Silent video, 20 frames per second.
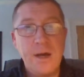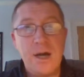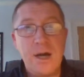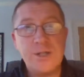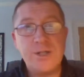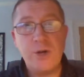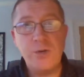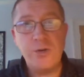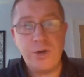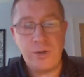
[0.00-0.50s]
I
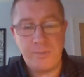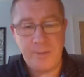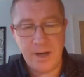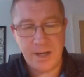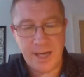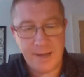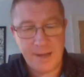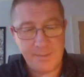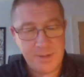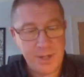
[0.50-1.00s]
told her
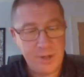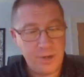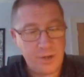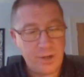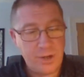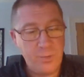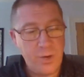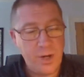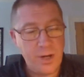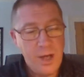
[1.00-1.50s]
about Captain
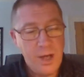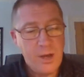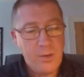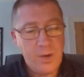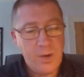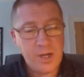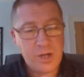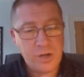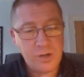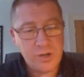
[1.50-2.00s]
Hook, and
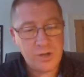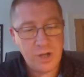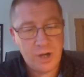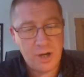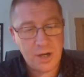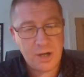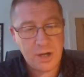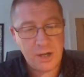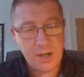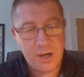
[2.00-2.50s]
when it got
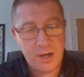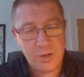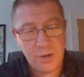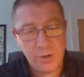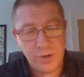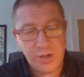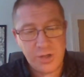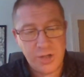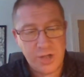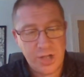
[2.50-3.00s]
dark, I
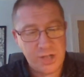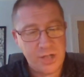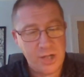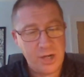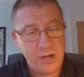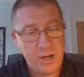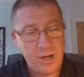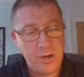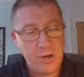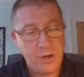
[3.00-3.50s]
thought of
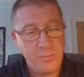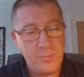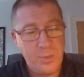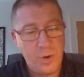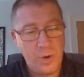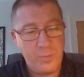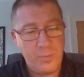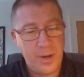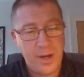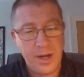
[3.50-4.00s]
suggesting a night on
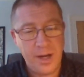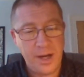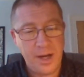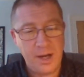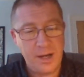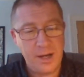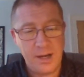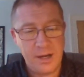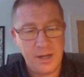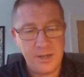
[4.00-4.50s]
board, but
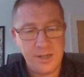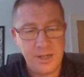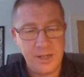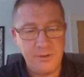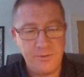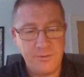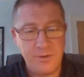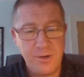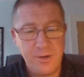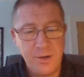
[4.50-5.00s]
I
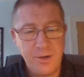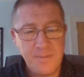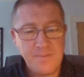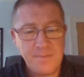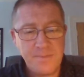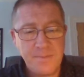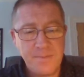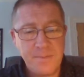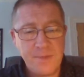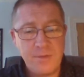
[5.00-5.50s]
didn't. For
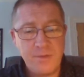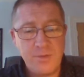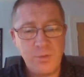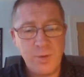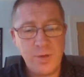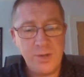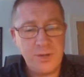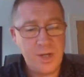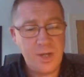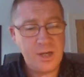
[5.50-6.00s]

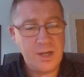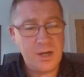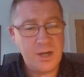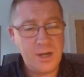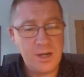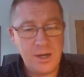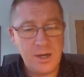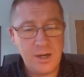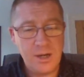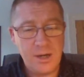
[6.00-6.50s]
one thing,
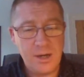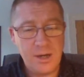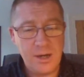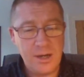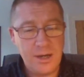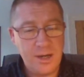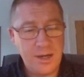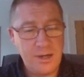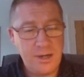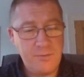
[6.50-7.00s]

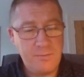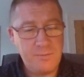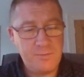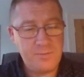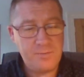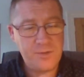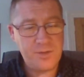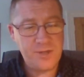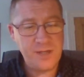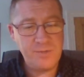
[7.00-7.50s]
it'd have
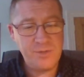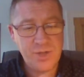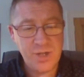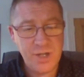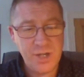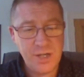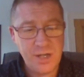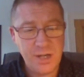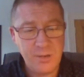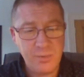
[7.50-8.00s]
seemed
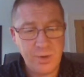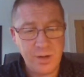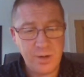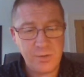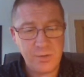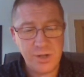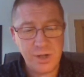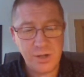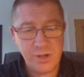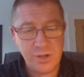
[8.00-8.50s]
cheeky when it
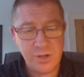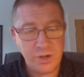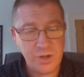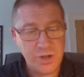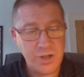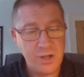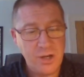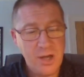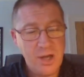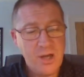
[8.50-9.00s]
was her
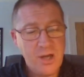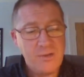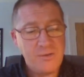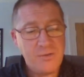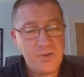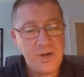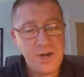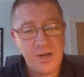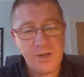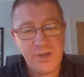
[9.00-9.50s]
dosh, and
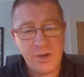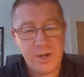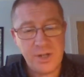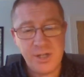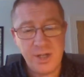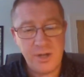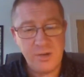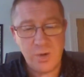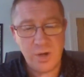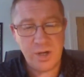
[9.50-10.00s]
for another, I
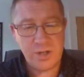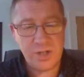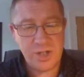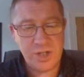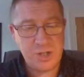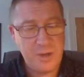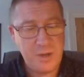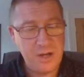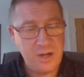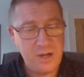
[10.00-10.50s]
didn't want us
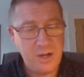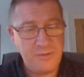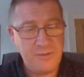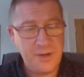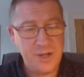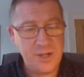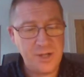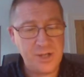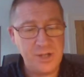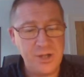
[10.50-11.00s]
to spend our
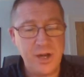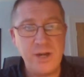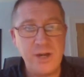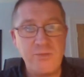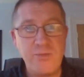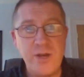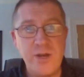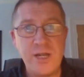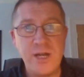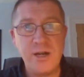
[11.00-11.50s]
first night in a
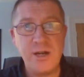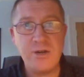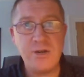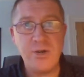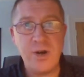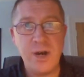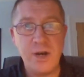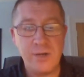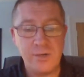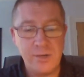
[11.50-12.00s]
reeking
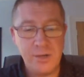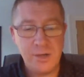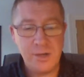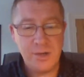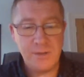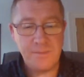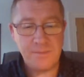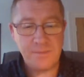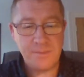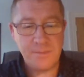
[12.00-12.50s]
crowd.
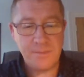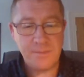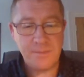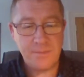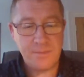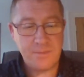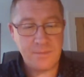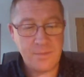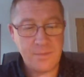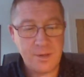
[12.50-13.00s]

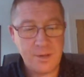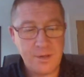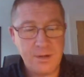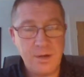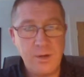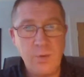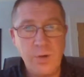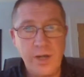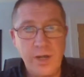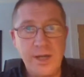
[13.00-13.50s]

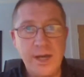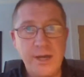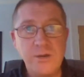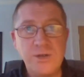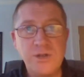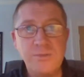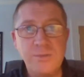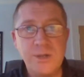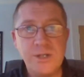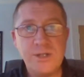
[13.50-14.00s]
I wanted Gail
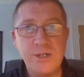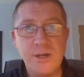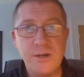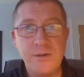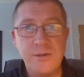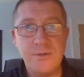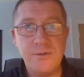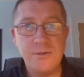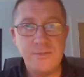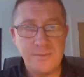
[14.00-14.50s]
to
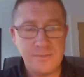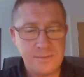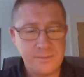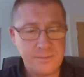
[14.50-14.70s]
myself.